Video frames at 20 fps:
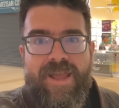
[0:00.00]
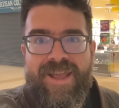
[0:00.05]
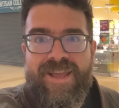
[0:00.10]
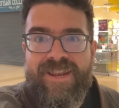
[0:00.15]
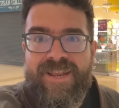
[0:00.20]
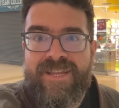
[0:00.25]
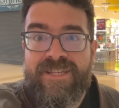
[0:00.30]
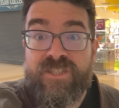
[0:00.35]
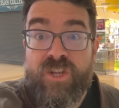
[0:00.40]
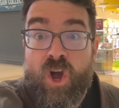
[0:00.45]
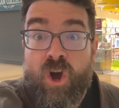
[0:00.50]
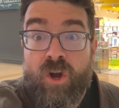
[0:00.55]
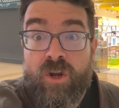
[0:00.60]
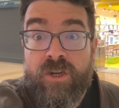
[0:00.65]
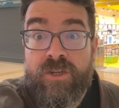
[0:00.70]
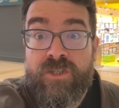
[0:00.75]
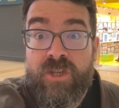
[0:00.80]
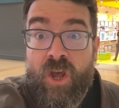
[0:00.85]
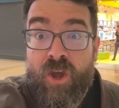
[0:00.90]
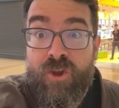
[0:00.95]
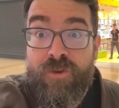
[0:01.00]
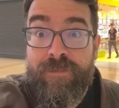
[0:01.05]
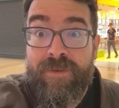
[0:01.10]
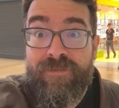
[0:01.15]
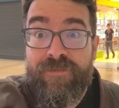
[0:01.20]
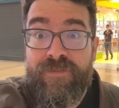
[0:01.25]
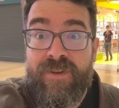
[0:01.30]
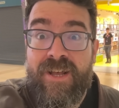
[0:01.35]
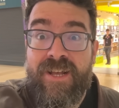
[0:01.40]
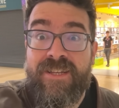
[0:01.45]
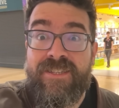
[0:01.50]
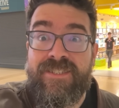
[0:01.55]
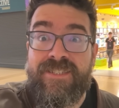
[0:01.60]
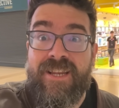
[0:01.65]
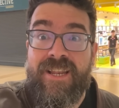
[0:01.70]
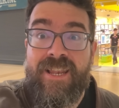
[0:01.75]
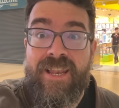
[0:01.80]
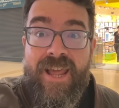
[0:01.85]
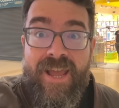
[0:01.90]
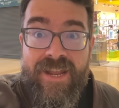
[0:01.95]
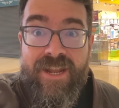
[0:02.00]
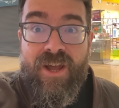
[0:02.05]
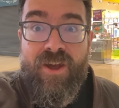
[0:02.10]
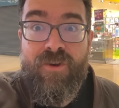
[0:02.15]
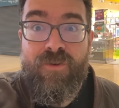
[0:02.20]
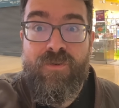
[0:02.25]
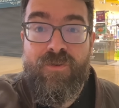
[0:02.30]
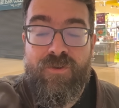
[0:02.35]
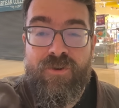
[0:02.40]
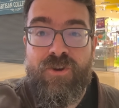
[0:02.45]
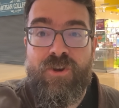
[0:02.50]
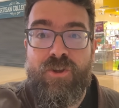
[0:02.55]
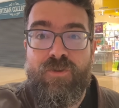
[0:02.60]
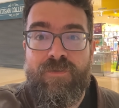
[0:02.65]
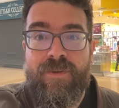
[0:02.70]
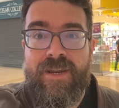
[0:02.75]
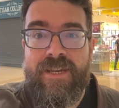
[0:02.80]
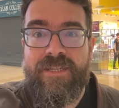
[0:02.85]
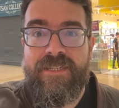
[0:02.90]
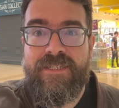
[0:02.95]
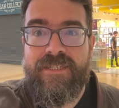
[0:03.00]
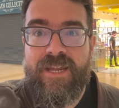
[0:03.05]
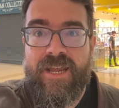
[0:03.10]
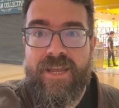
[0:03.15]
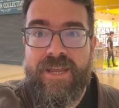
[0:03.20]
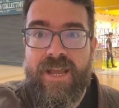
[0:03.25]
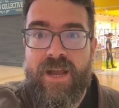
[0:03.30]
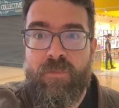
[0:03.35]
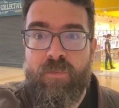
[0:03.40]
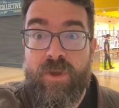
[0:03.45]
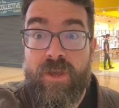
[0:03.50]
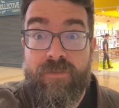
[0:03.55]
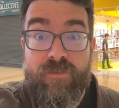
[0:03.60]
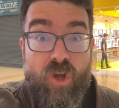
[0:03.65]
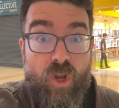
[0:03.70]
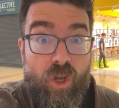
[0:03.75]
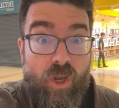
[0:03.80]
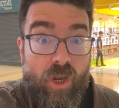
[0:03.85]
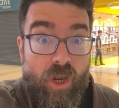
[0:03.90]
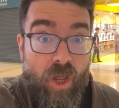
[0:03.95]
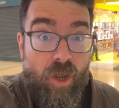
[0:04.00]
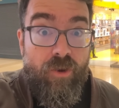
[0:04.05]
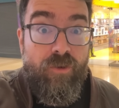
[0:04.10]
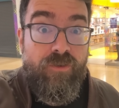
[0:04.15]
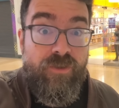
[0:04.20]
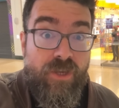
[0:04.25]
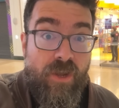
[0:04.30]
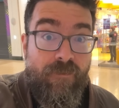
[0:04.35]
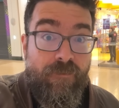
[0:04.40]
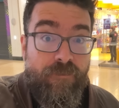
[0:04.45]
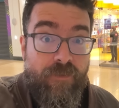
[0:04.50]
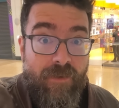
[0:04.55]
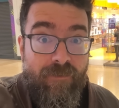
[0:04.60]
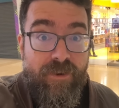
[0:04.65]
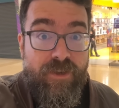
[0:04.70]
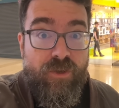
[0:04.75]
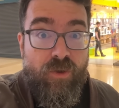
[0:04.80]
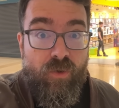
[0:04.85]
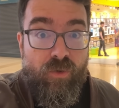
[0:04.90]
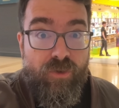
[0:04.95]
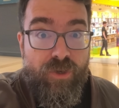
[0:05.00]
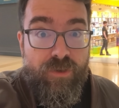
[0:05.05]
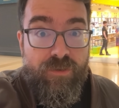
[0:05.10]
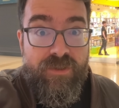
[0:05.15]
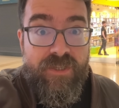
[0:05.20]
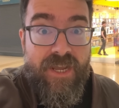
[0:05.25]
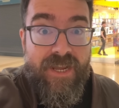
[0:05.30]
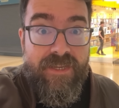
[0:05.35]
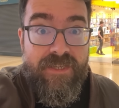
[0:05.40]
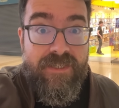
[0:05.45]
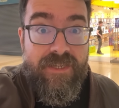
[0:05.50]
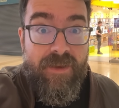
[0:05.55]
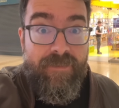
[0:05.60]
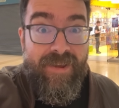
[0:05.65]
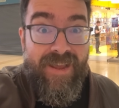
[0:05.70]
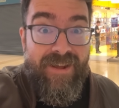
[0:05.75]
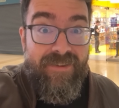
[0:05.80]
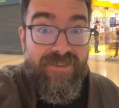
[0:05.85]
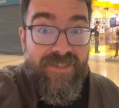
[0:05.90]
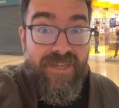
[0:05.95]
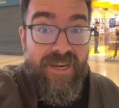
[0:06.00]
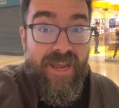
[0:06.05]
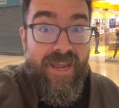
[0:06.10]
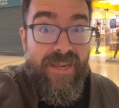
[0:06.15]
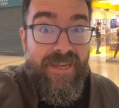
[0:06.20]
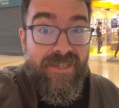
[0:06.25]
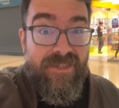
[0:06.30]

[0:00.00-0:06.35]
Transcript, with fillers: It is October 1st, LEGO new release day, and we have got loads of very cool new sets coming out today.